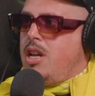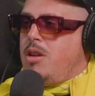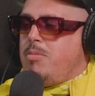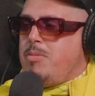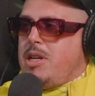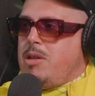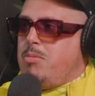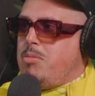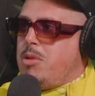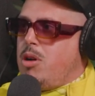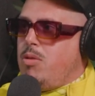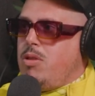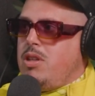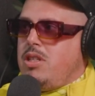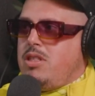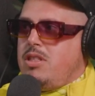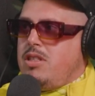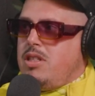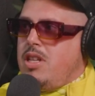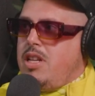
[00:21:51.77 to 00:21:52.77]
And I'm like, bro,
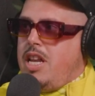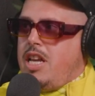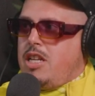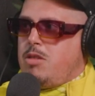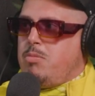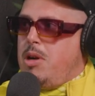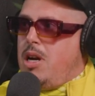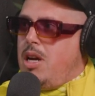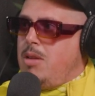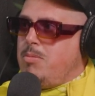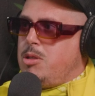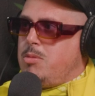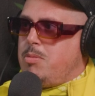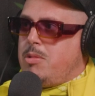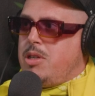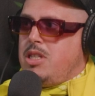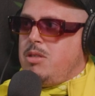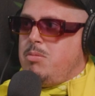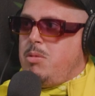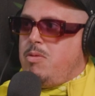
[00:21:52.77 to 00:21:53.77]
this is the next Palm
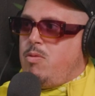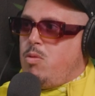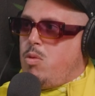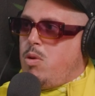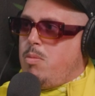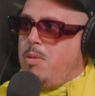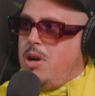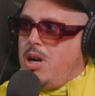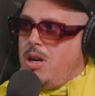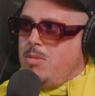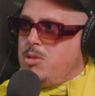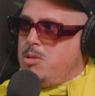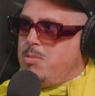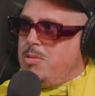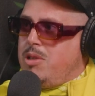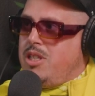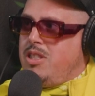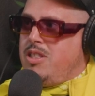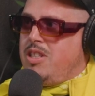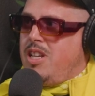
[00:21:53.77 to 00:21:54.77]
Springs before Palm
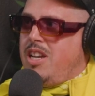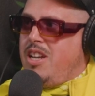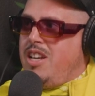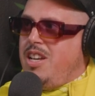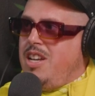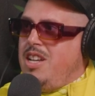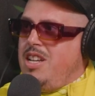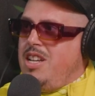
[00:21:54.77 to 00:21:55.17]
Springs. Like,